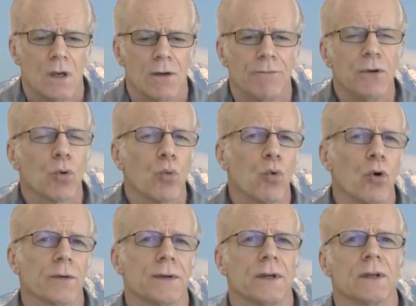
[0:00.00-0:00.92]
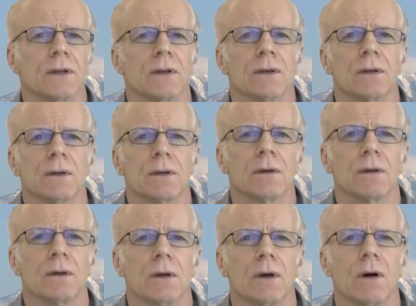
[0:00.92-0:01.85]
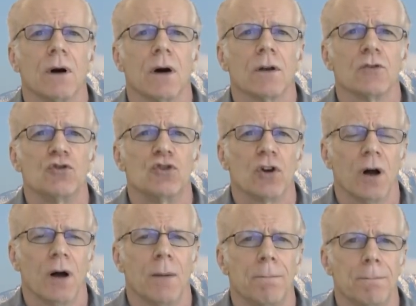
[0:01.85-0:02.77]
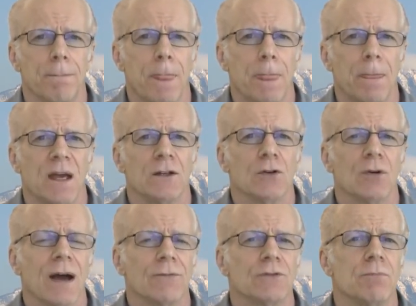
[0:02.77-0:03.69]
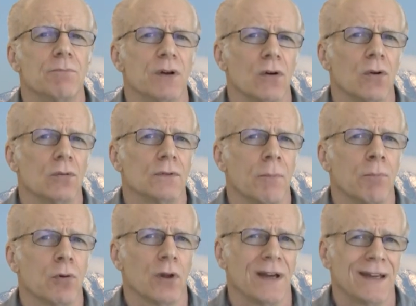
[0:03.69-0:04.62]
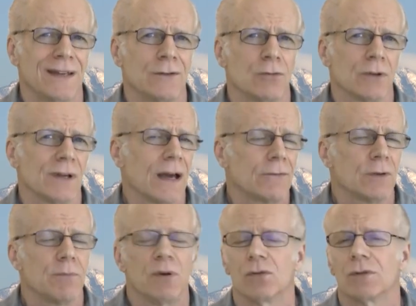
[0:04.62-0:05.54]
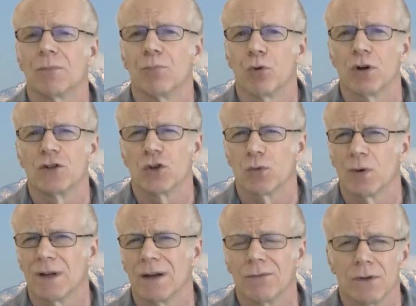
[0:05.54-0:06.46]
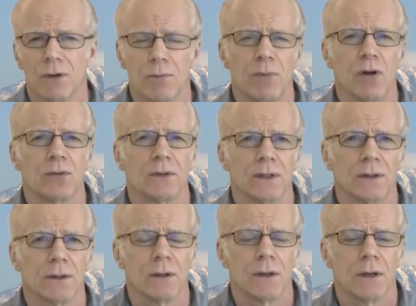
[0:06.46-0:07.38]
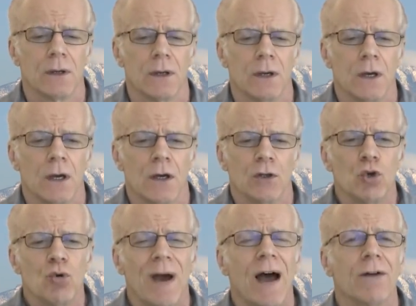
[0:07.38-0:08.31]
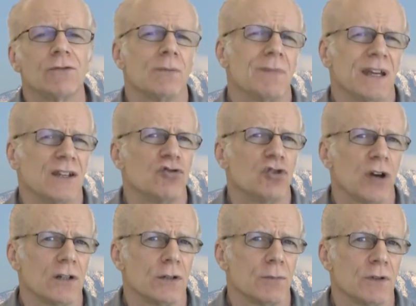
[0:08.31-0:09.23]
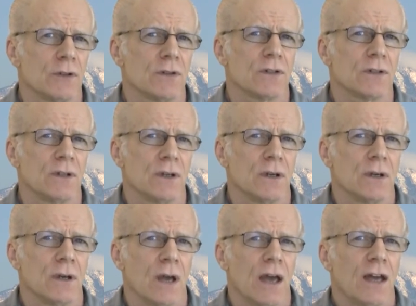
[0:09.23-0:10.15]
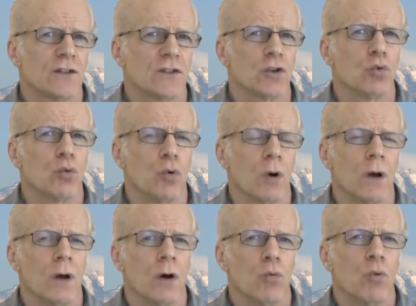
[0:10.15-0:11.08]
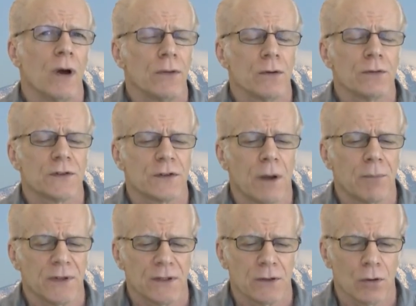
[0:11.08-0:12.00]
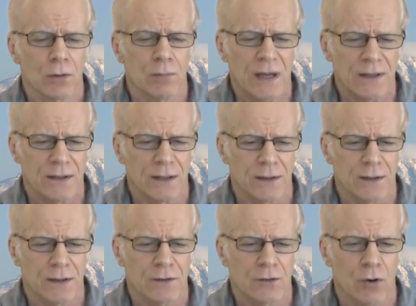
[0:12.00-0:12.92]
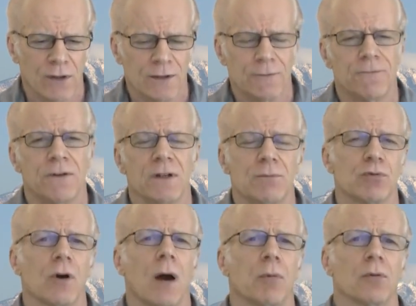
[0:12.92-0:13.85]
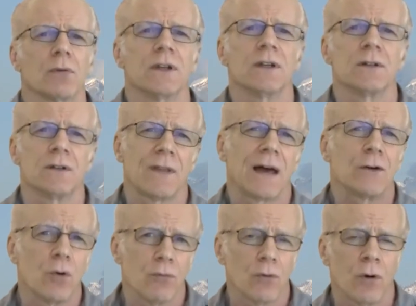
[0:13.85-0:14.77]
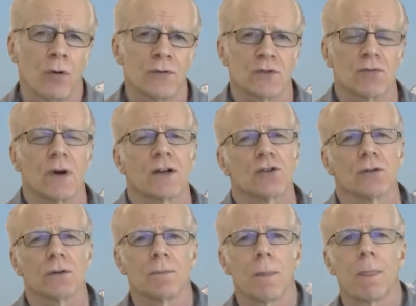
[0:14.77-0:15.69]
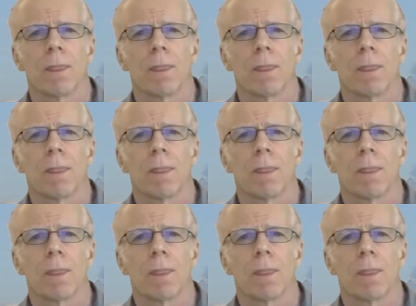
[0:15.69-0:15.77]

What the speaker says: if you're working on a job and you have to build a plane, or you have to build a bridge, or whatever you're building, you have to make judgments as to whether something you're making is going to fit properly into that overall structure.